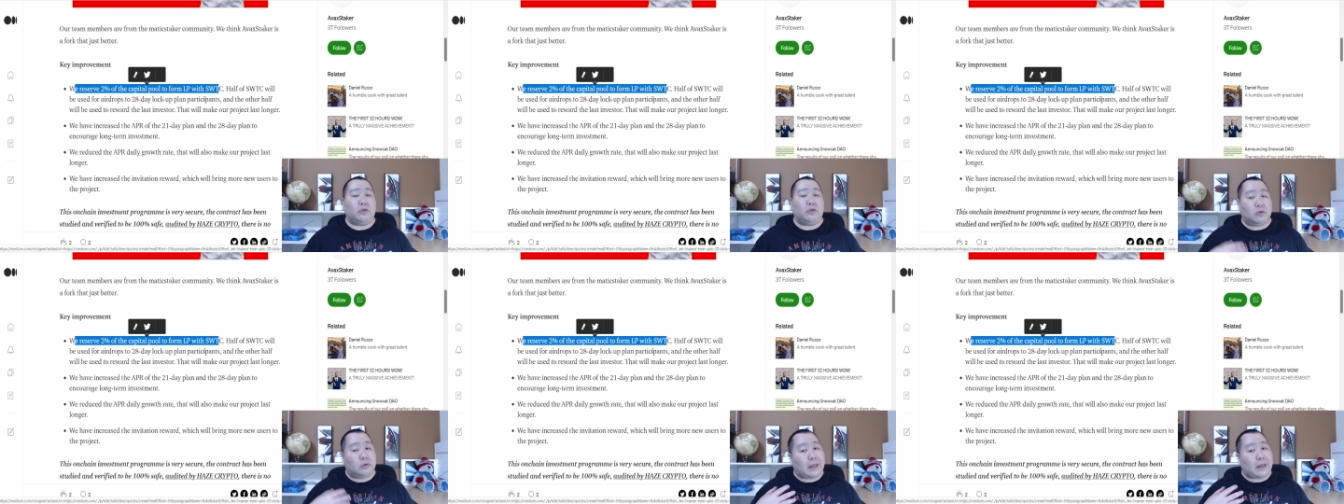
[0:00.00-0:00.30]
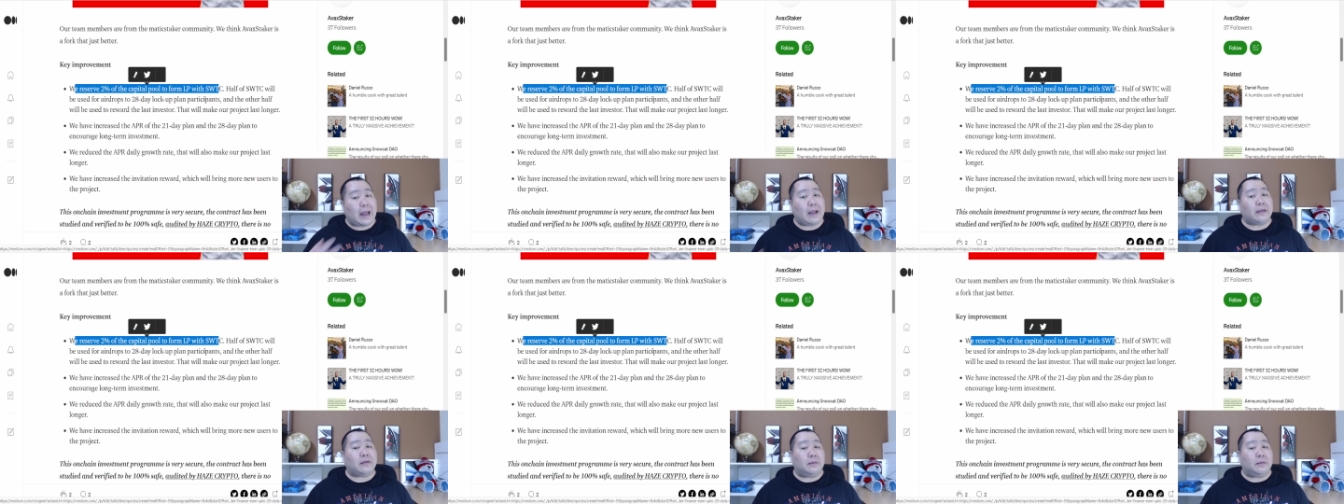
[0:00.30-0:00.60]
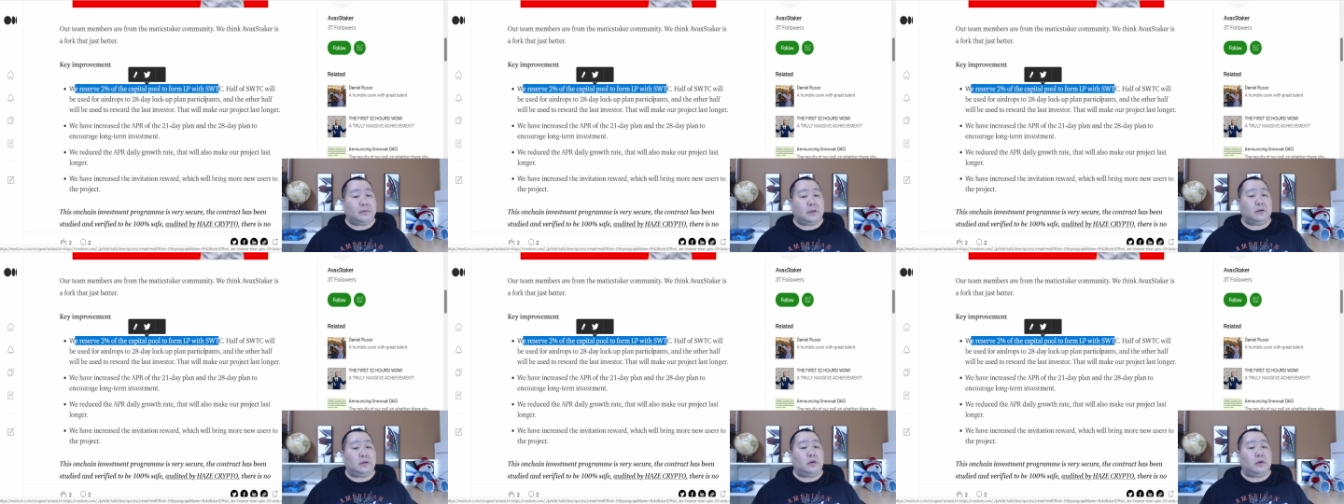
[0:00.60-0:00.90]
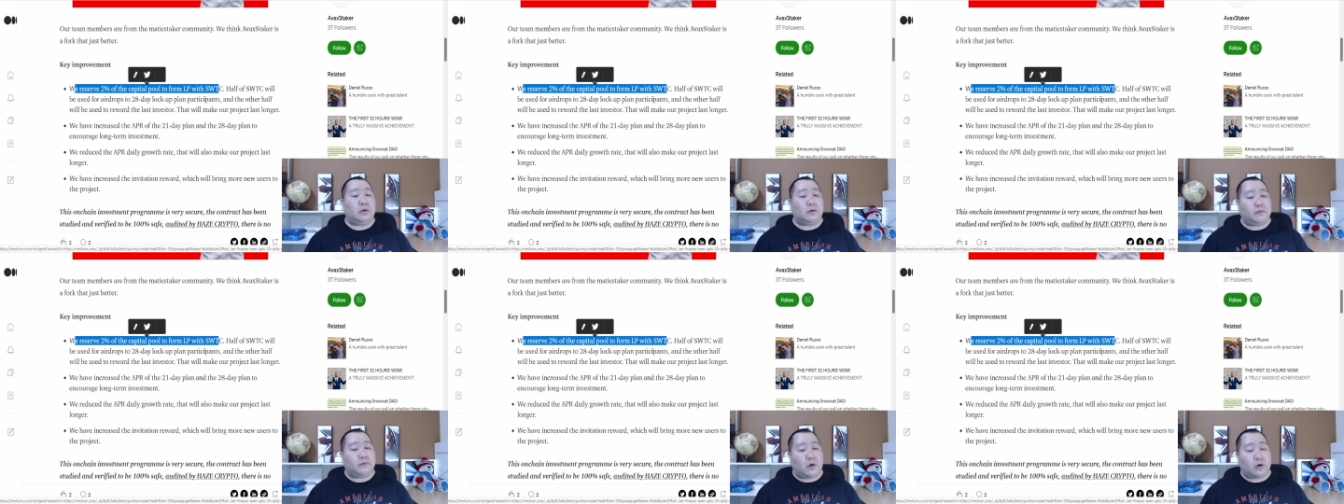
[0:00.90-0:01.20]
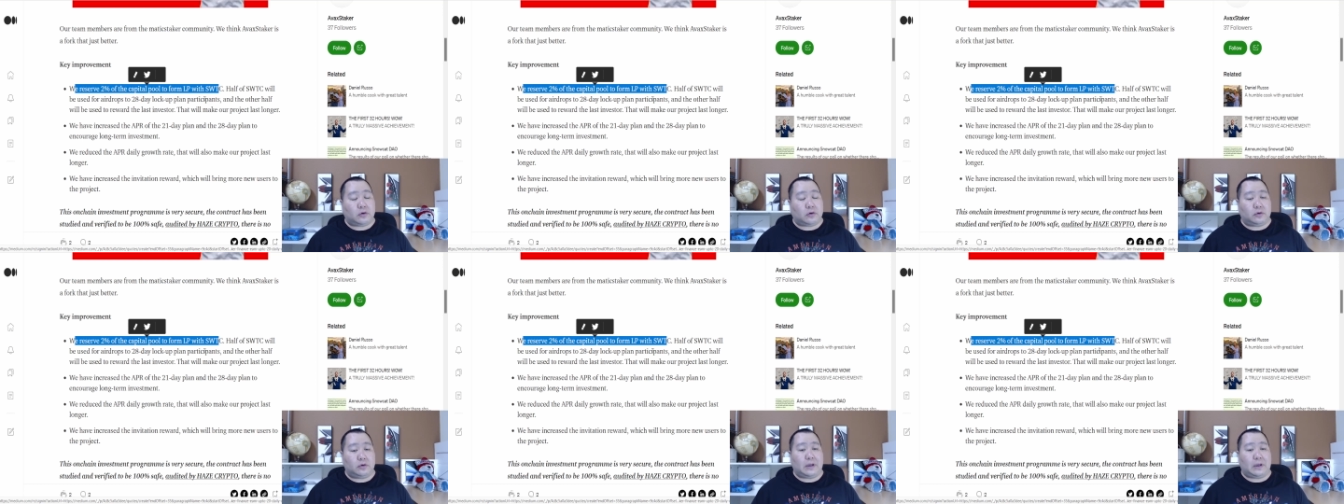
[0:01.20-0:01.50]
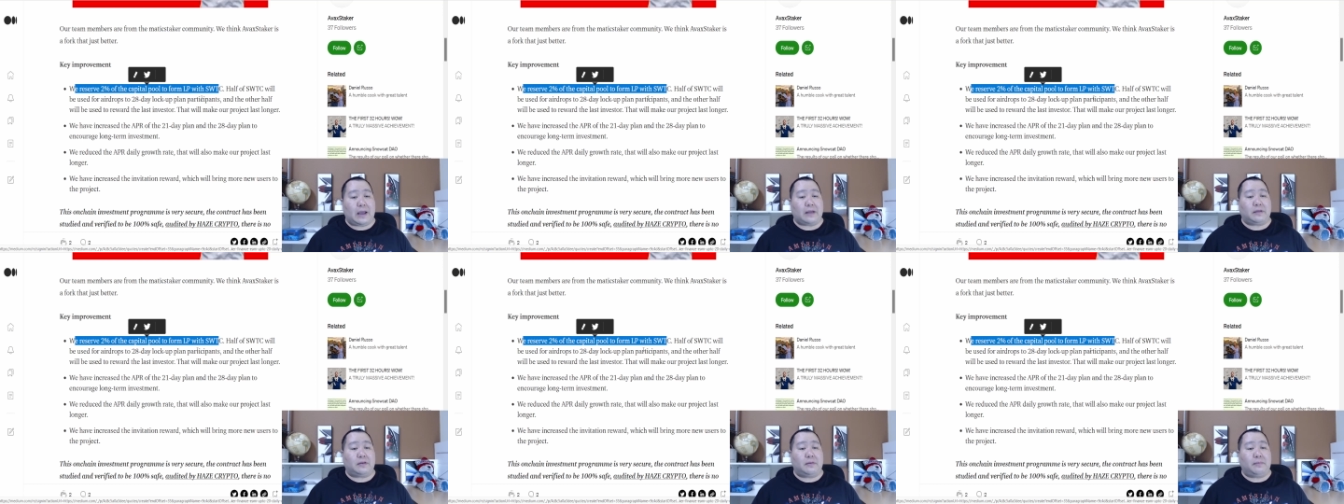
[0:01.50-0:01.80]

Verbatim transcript: So that is something to look forward to guys,